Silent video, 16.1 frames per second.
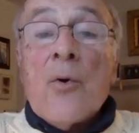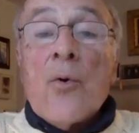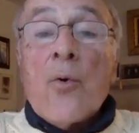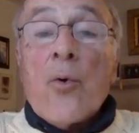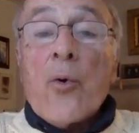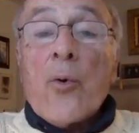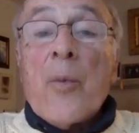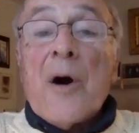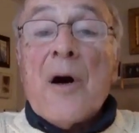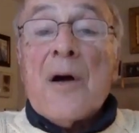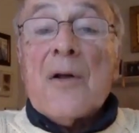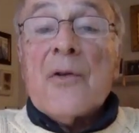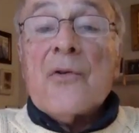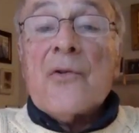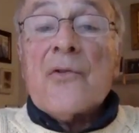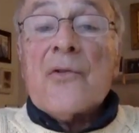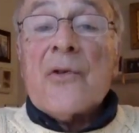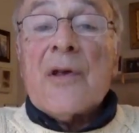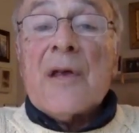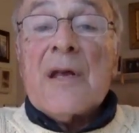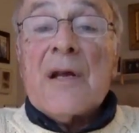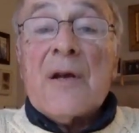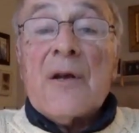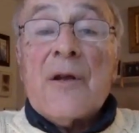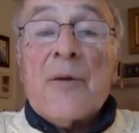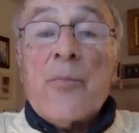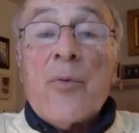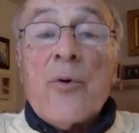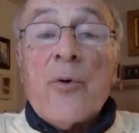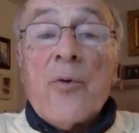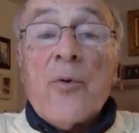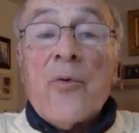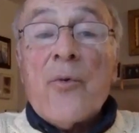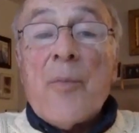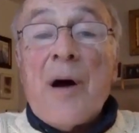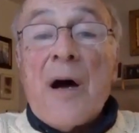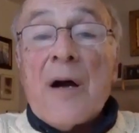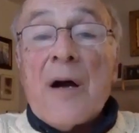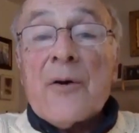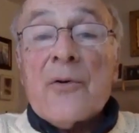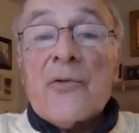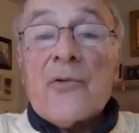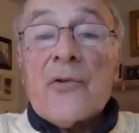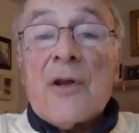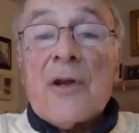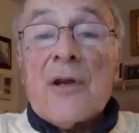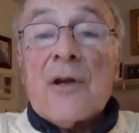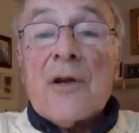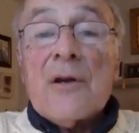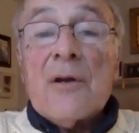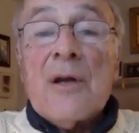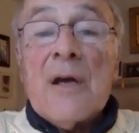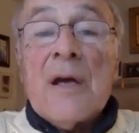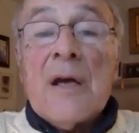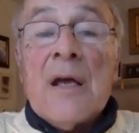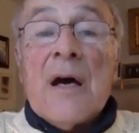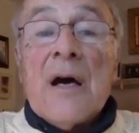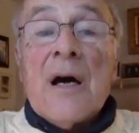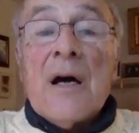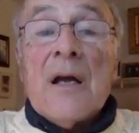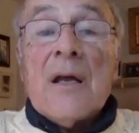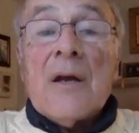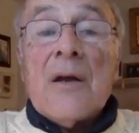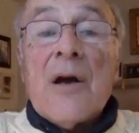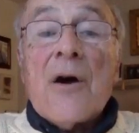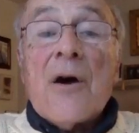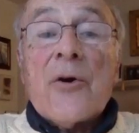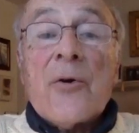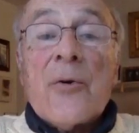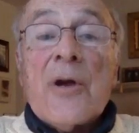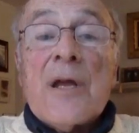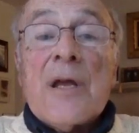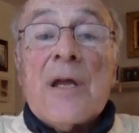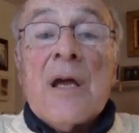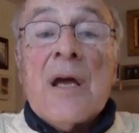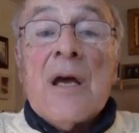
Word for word: Orban's uh, illiberal democracy and in Hungary,